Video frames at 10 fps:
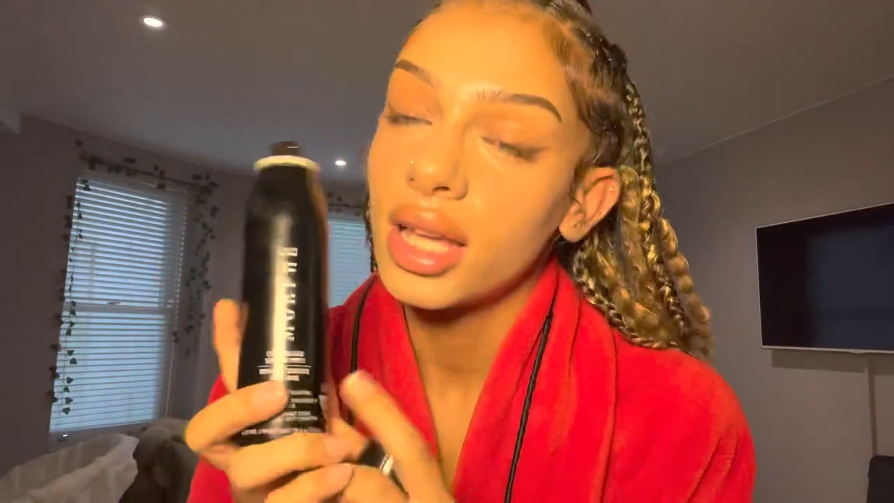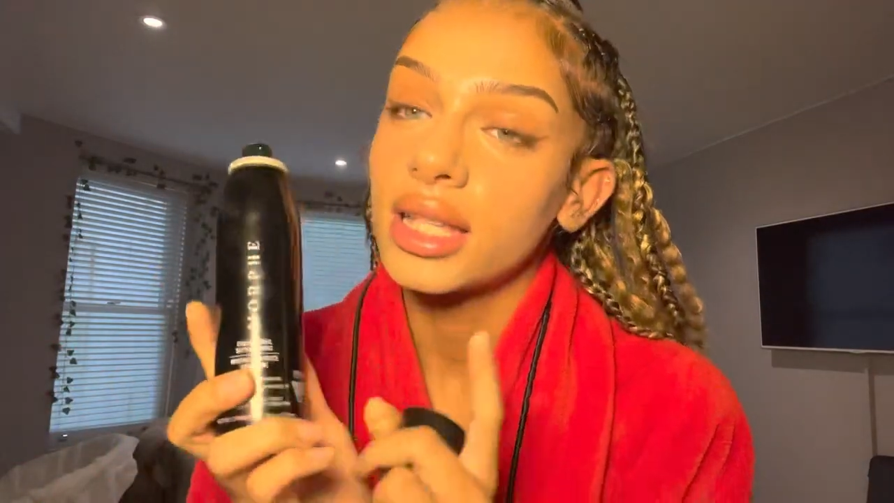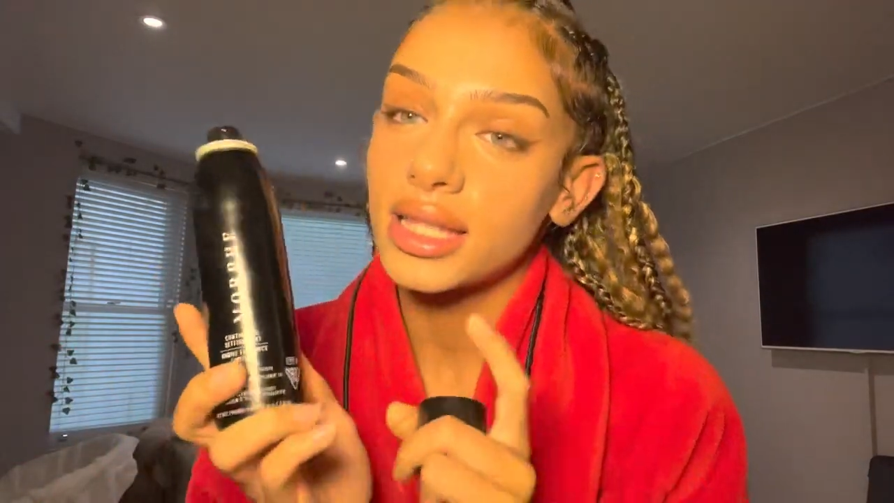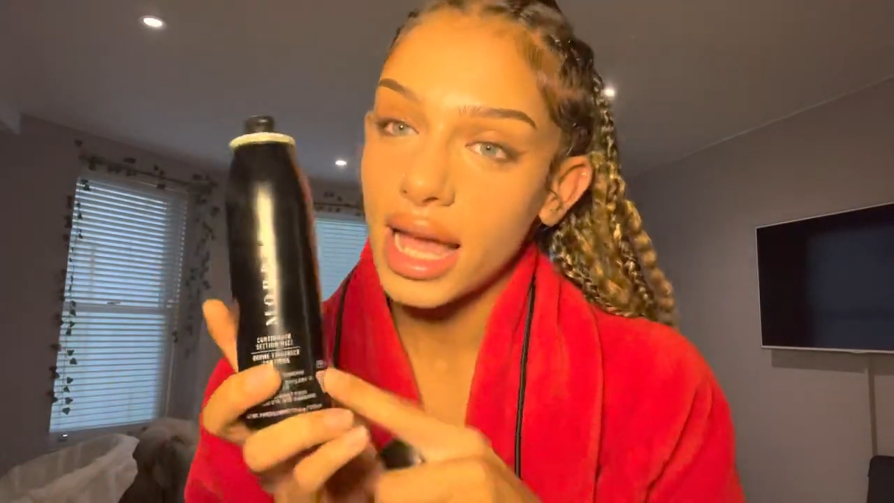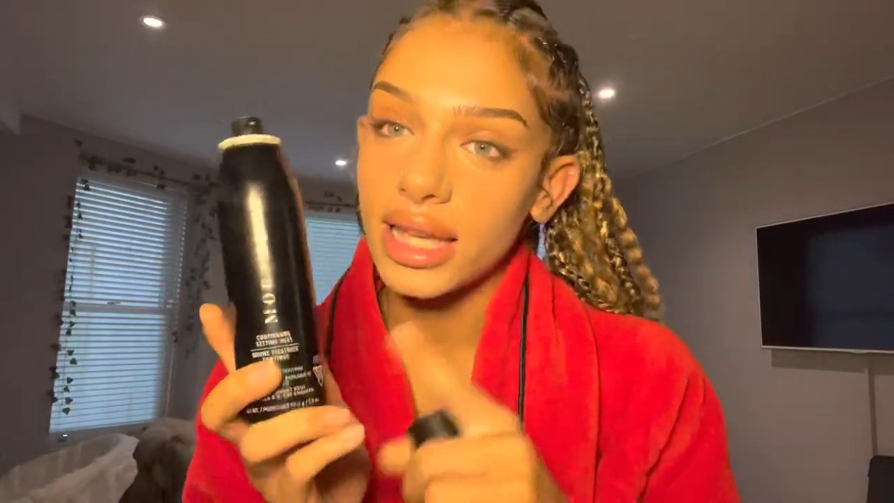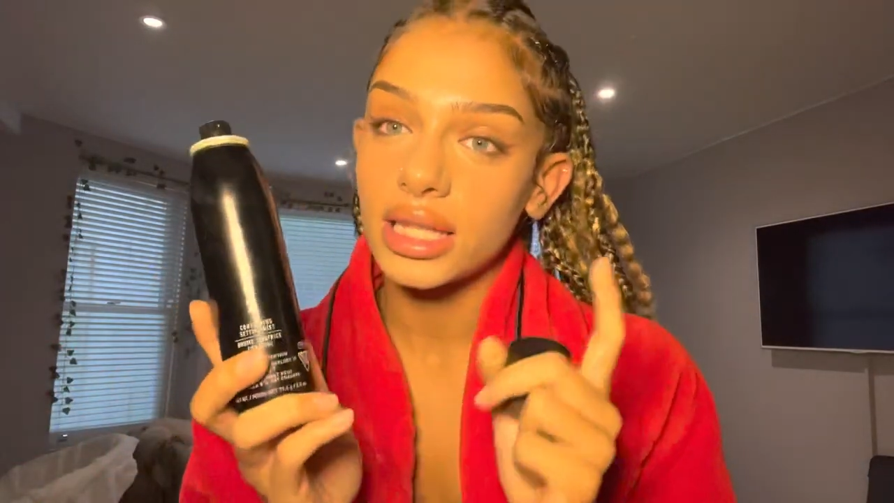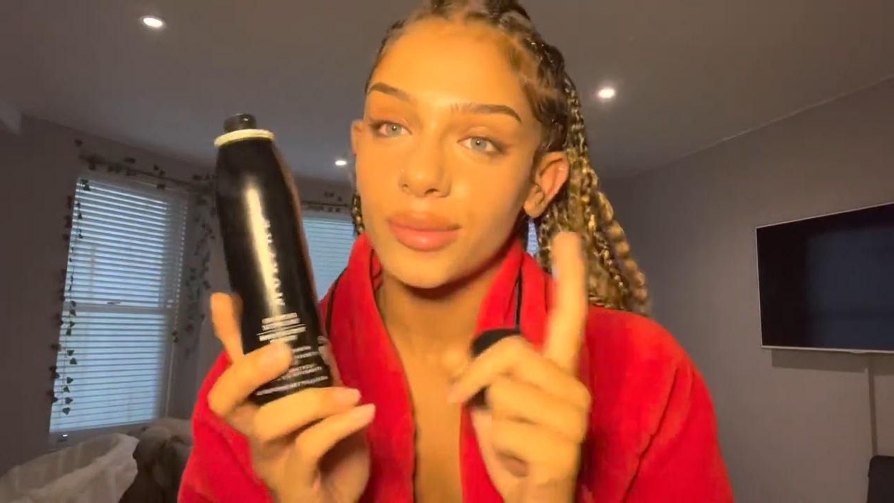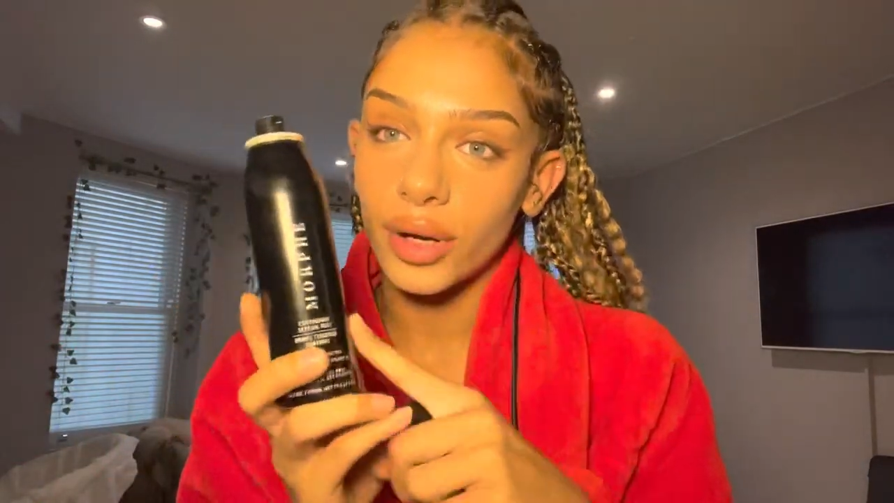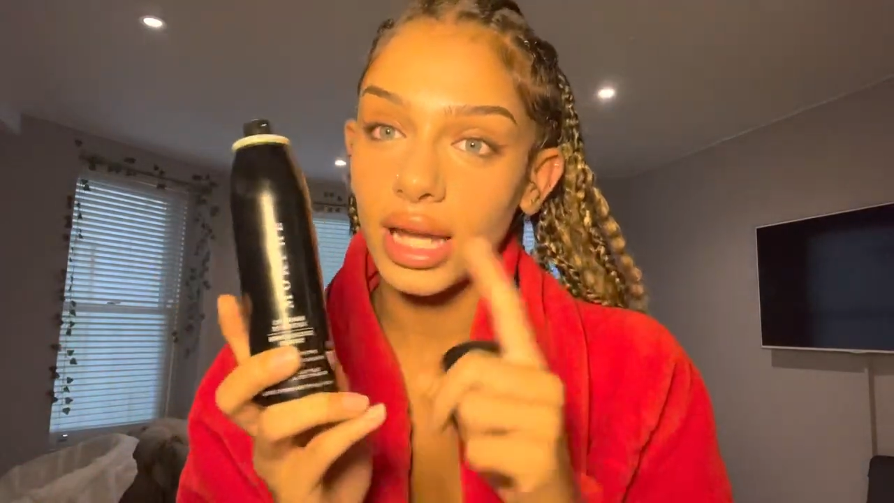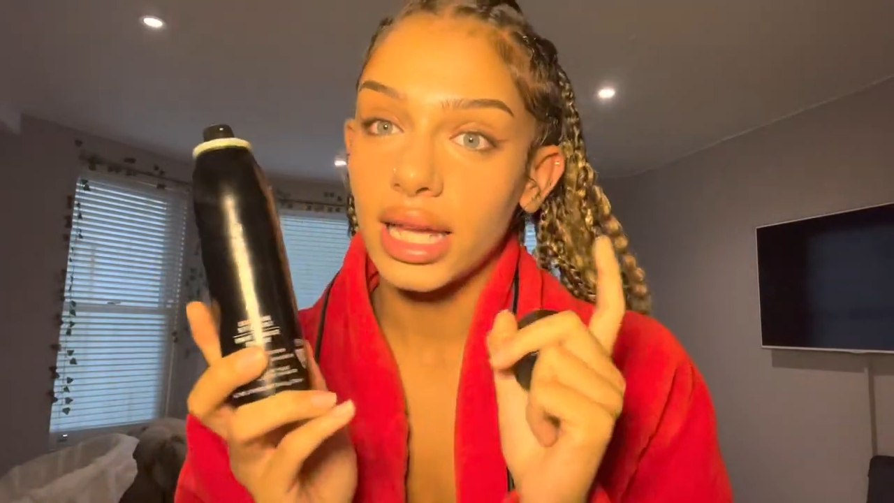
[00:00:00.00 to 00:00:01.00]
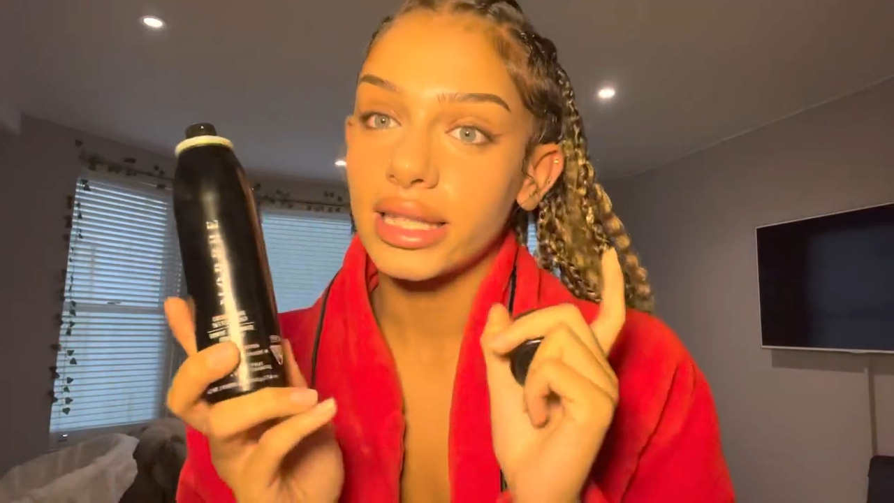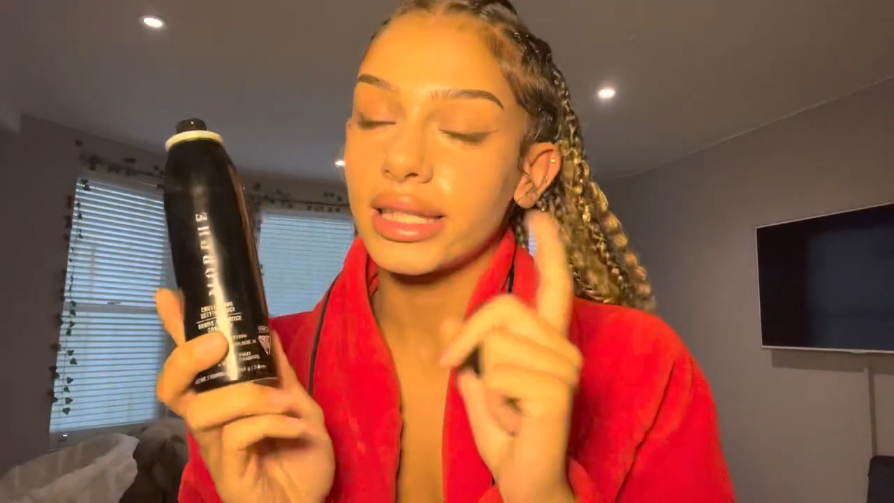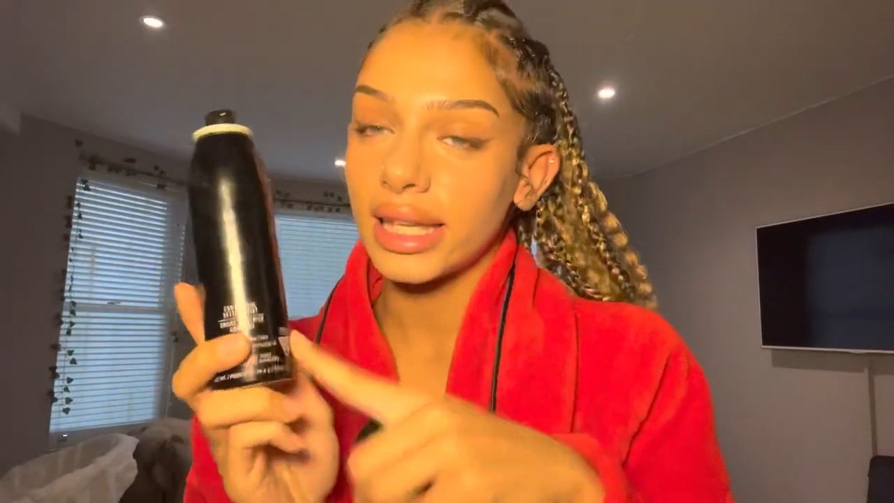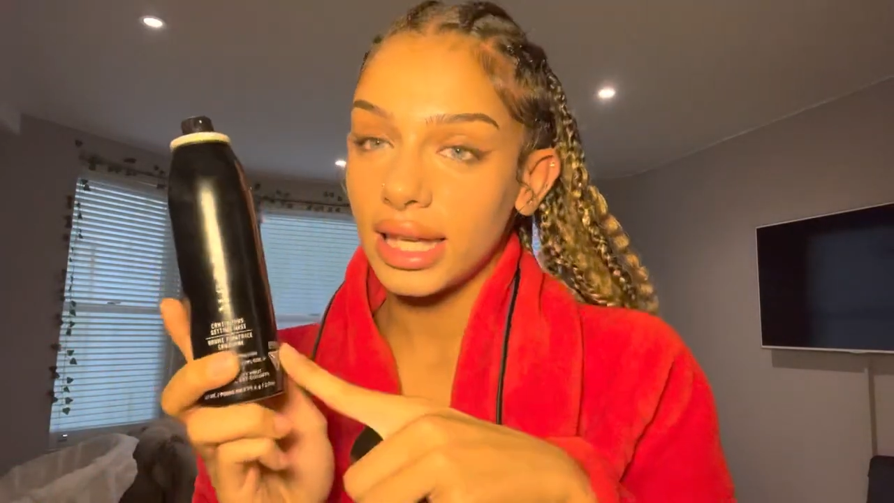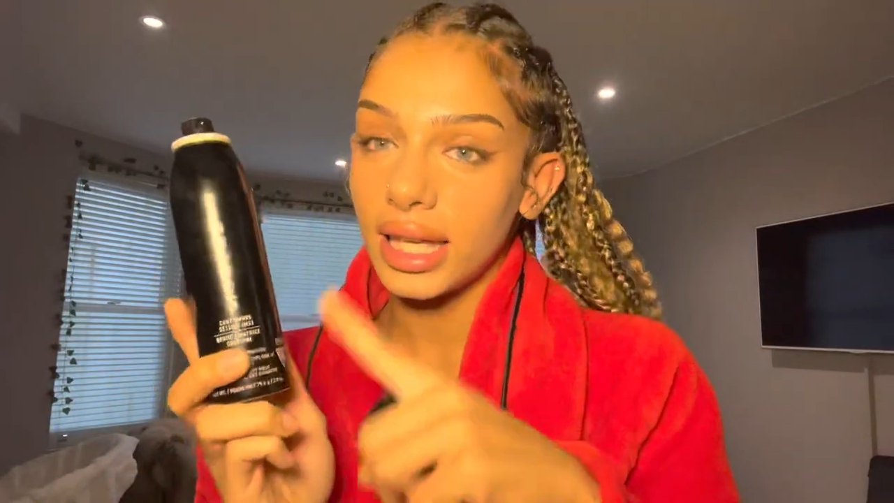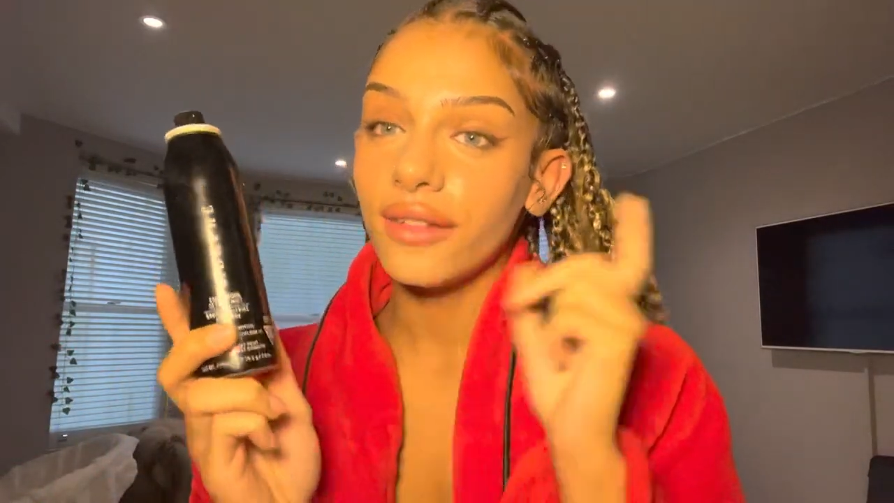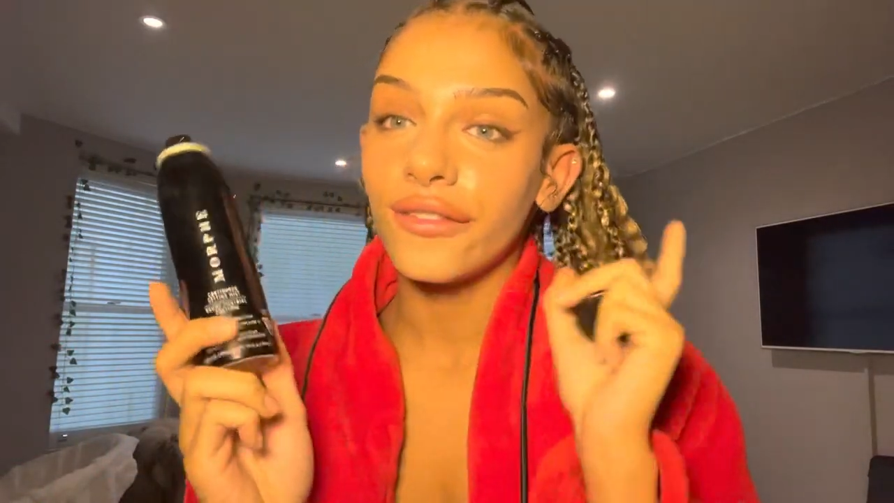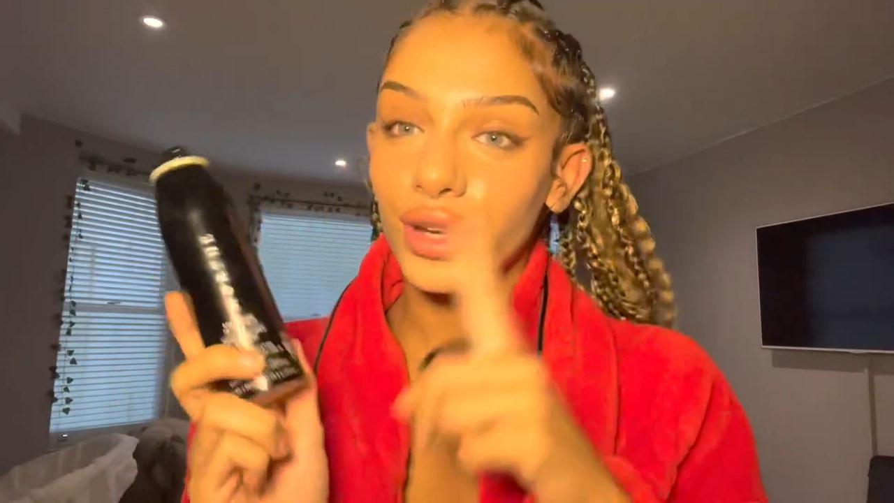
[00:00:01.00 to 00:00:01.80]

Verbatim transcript: Setting spray is the key for